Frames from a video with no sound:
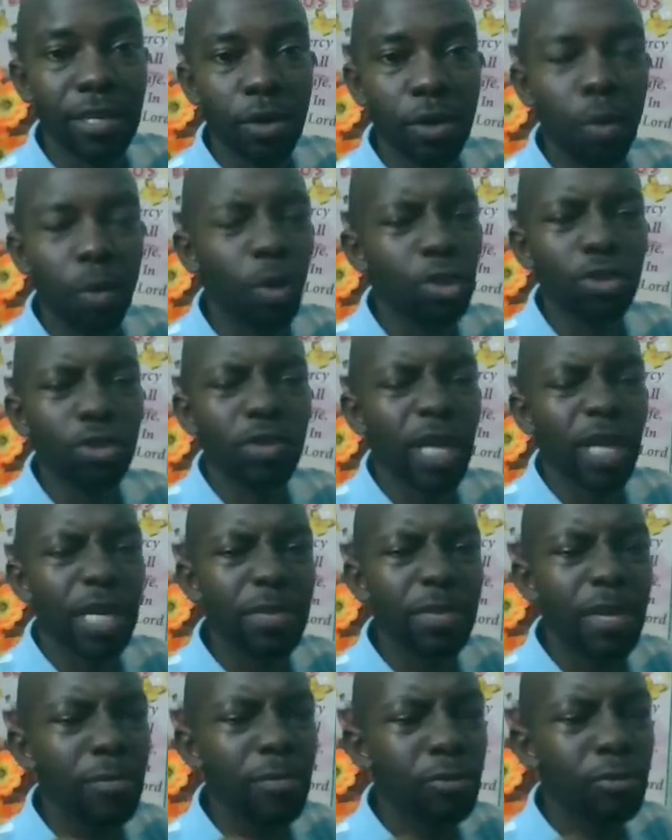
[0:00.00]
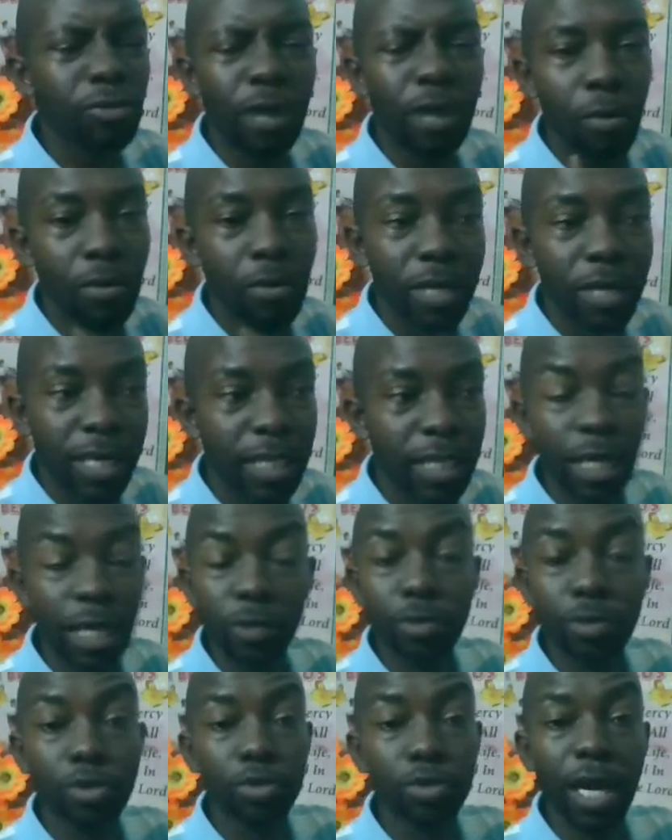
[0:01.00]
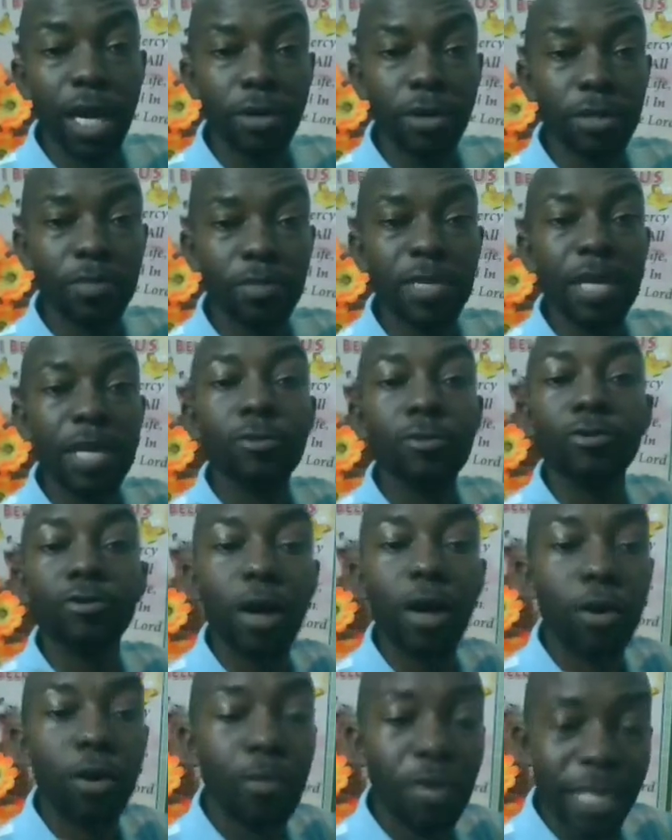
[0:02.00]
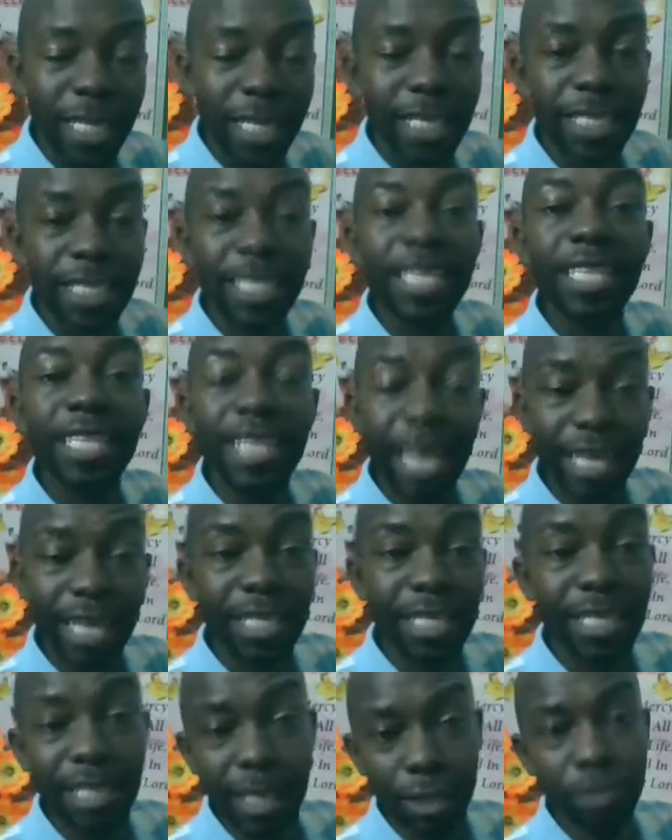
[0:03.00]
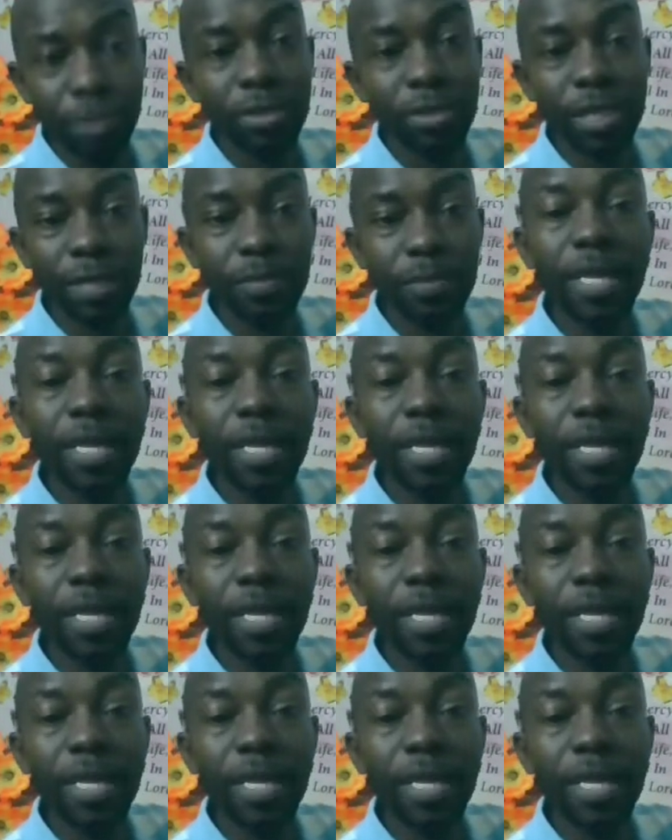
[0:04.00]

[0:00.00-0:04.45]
what you can be able to accommodate and what you cannot be able to accommodate in that relationship,